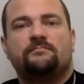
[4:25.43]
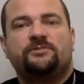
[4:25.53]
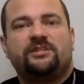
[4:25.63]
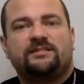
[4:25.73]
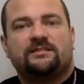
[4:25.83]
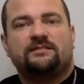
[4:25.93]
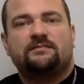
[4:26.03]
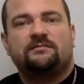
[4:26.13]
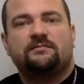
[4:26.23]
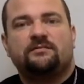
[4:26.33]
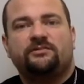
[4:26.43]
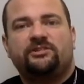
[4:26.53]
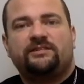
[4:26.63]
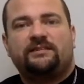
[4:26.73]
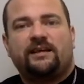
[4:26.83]
Jesus,
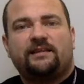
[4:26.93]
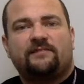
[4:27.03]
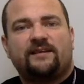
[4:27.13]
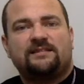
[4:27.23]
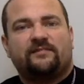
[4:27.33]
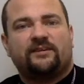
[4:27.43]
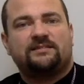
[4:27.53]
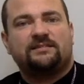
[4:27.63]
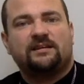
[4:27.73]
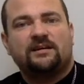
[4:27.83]
just like the rest of us.